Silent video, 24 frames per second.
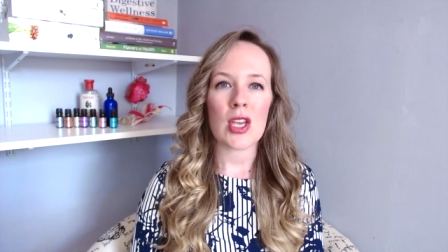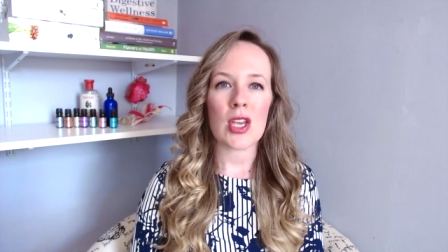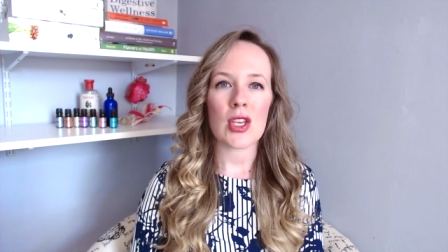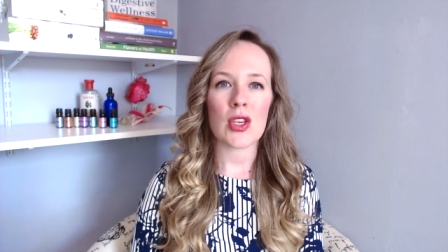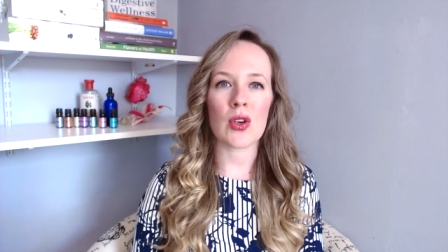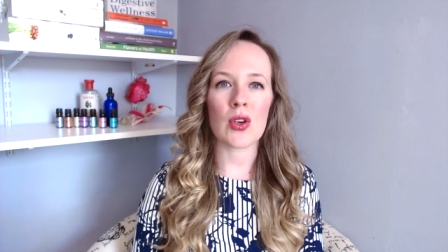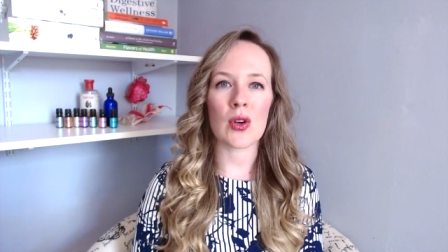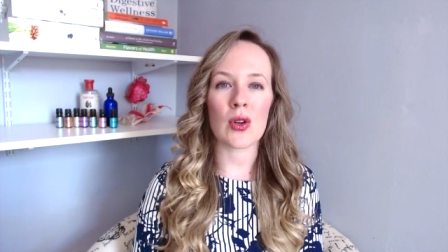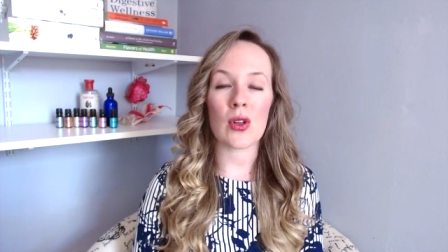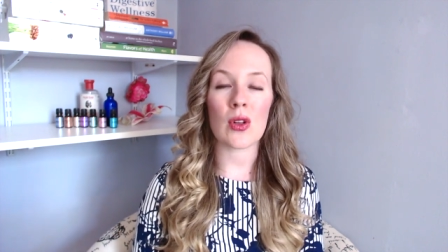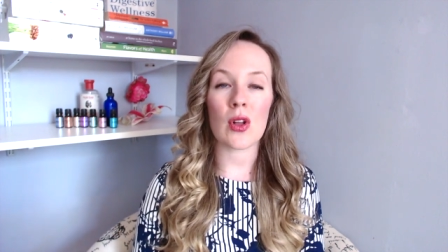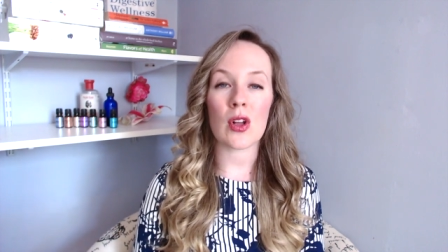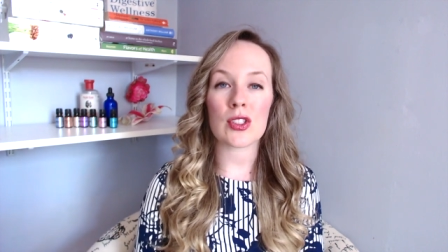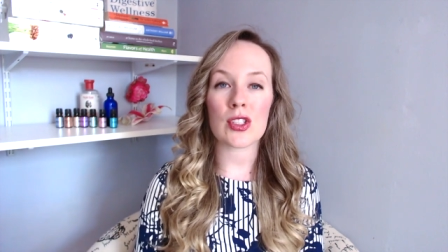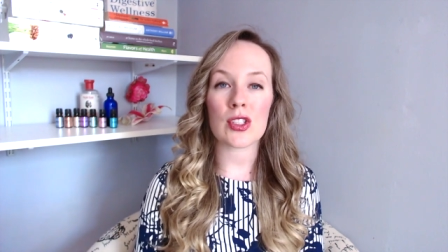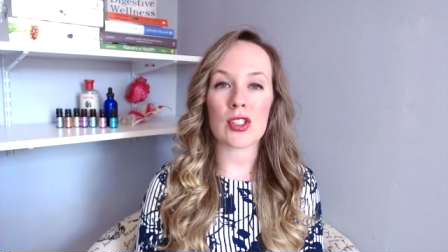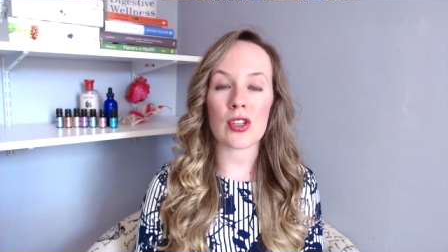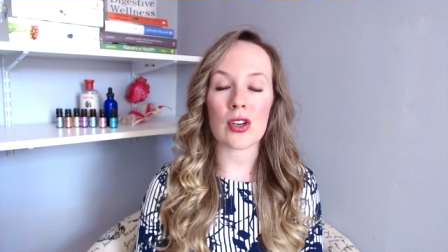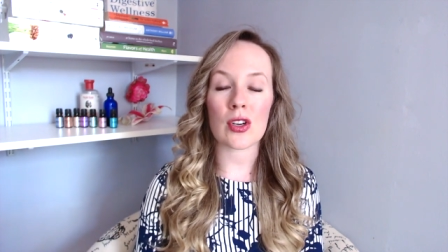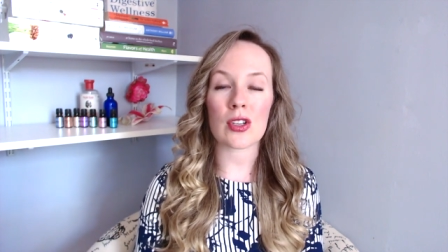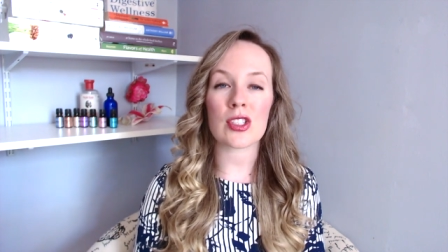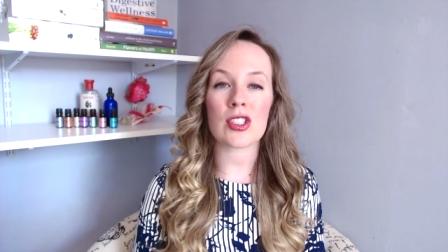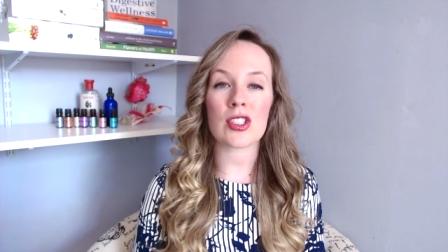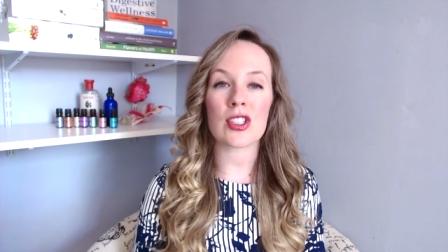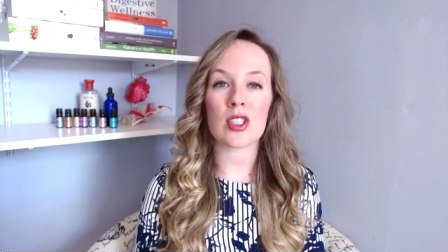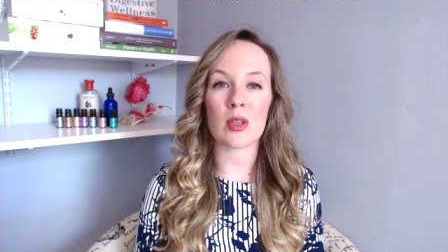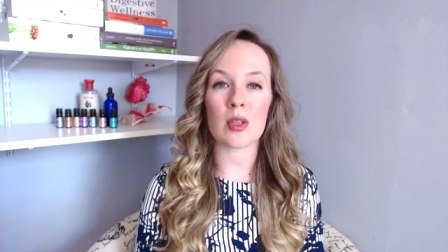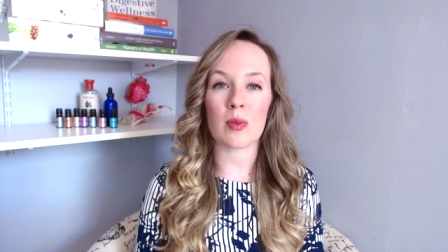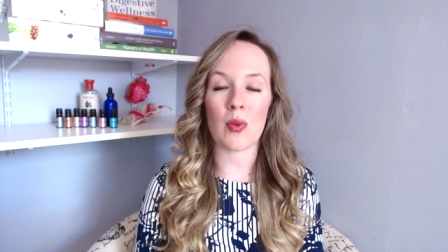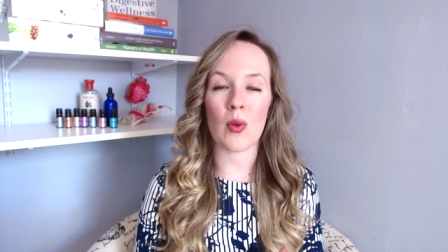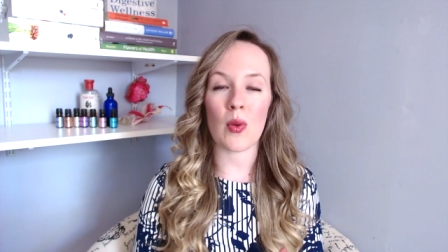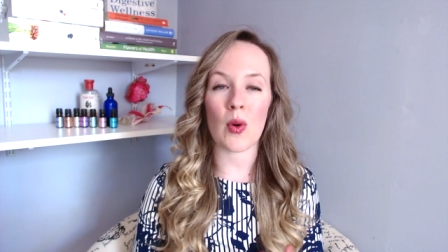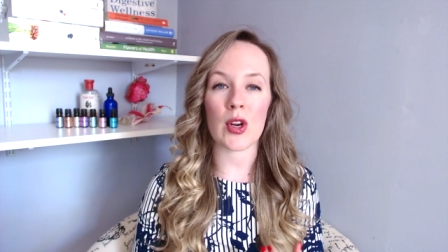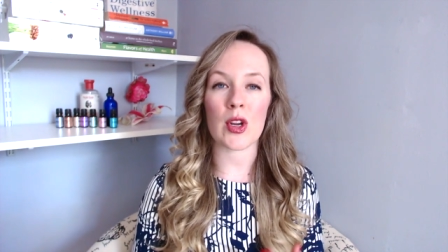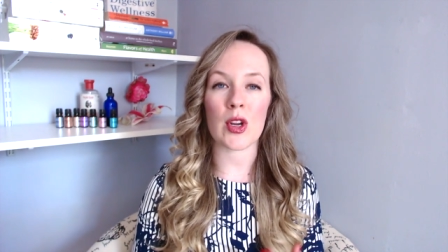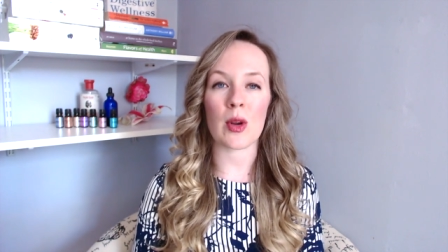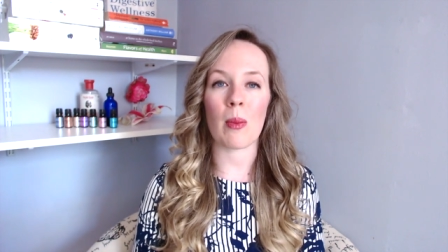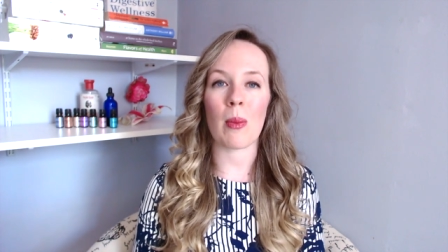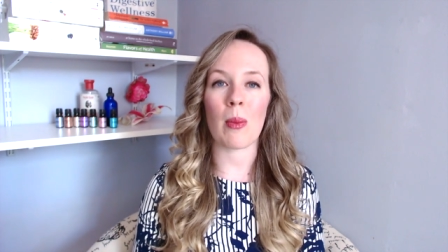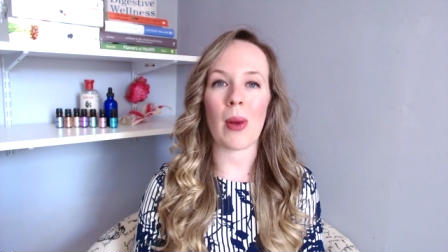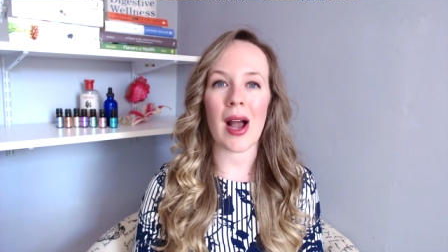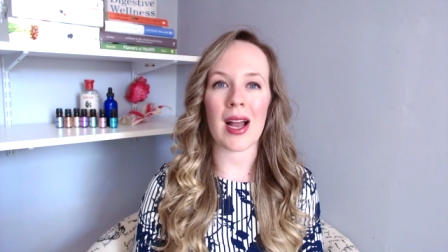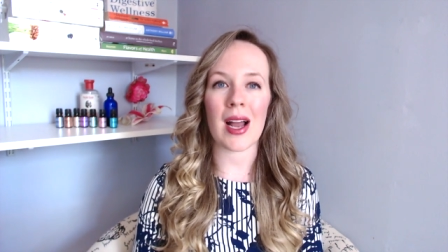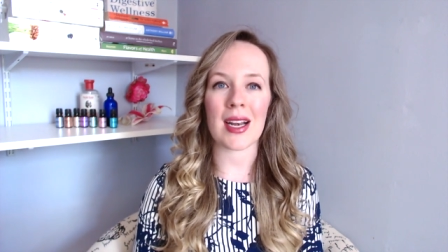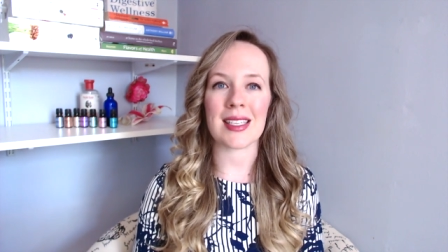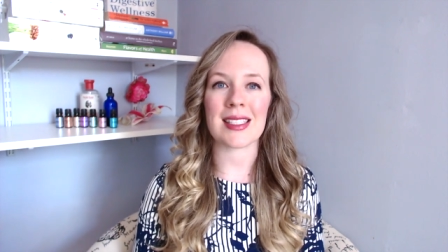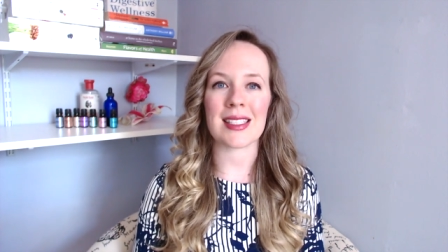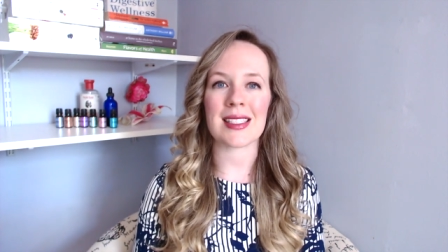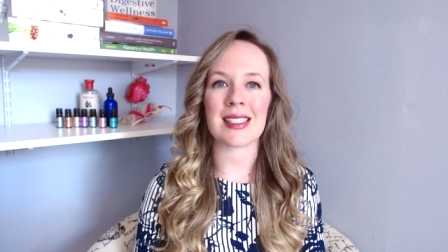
you'll start to support your body's